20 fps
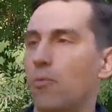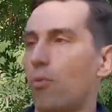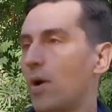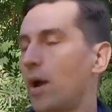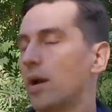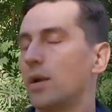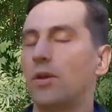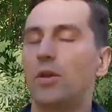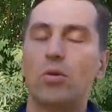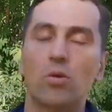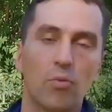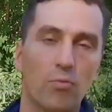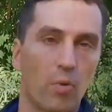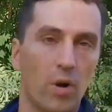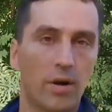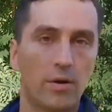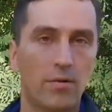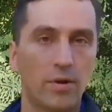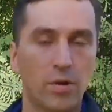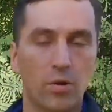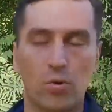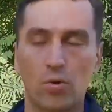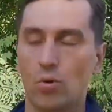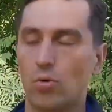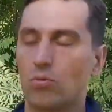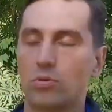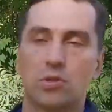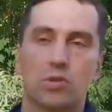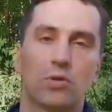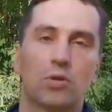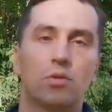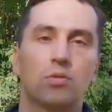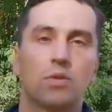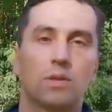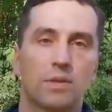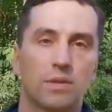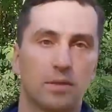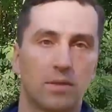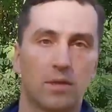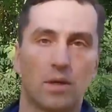where you where you go, and so
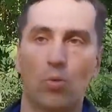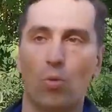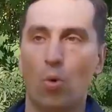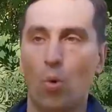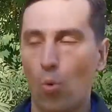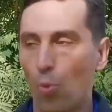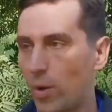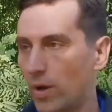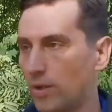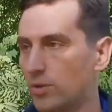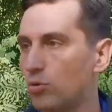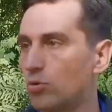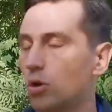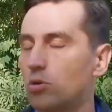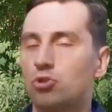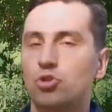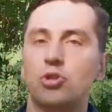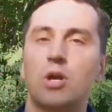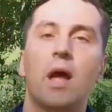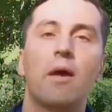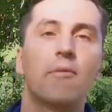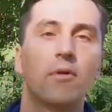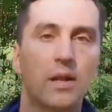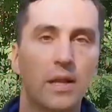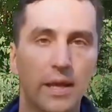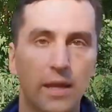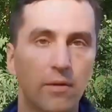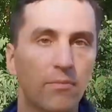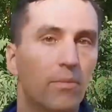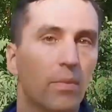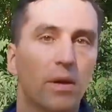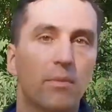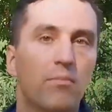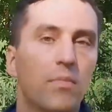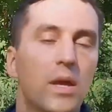uh, or when you are traveling,